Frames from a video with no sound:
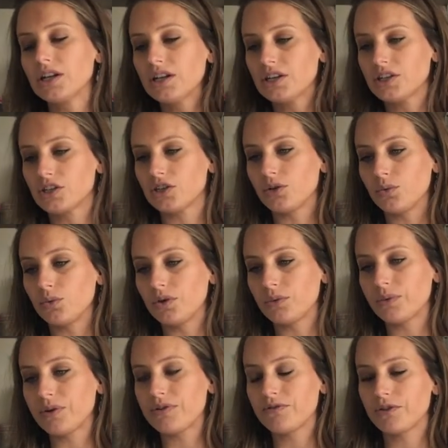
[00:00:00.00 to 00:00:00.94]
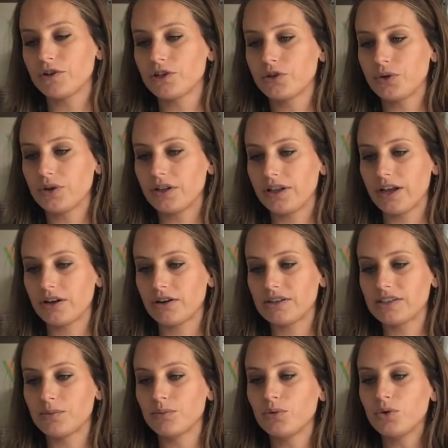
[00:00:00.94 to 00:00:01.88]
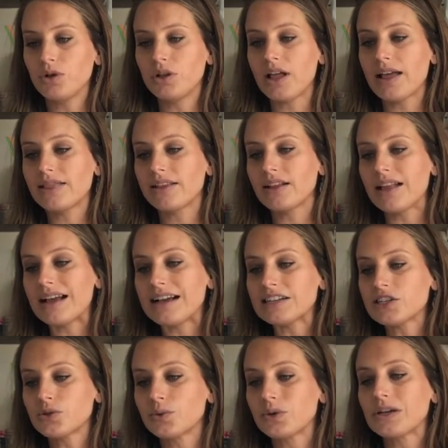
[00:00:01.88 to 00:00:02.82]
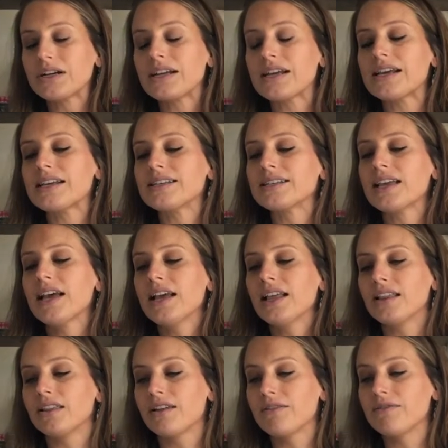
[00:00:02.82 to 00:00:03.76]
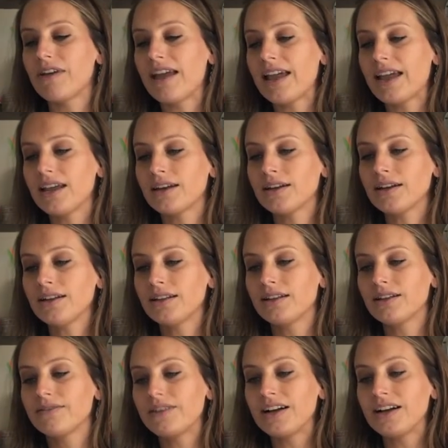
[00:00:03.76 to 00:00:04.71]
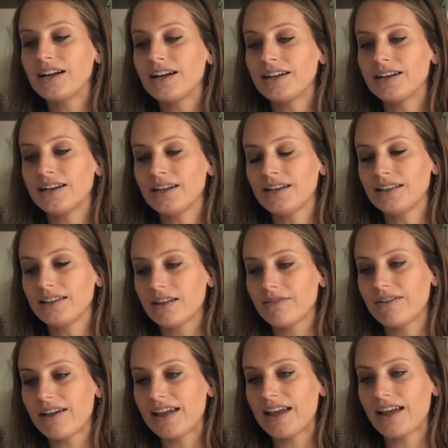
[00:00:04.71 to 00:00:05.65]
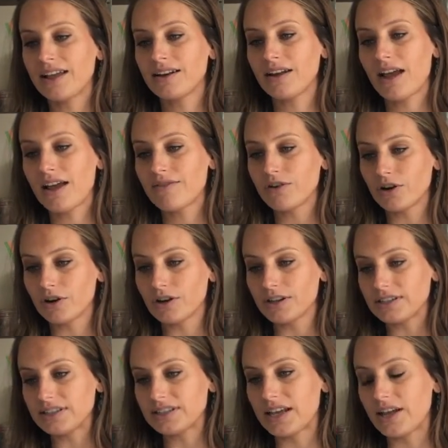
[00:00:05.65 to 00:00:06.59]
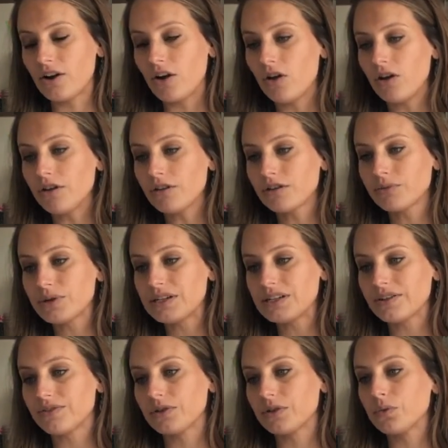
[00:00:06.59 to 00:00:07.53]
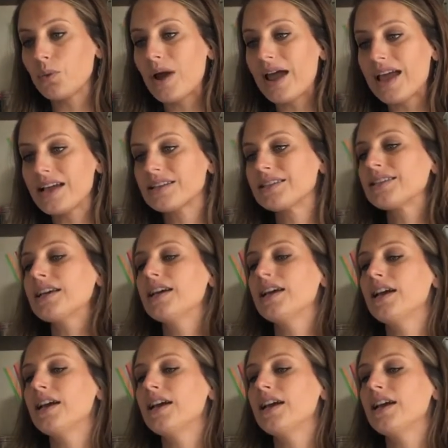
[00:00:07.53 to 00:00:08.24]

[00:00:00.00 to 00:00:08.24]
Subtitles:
So we'll refer to it later as a boule. And the last word is levain, levan. I've heard it said all three different ways.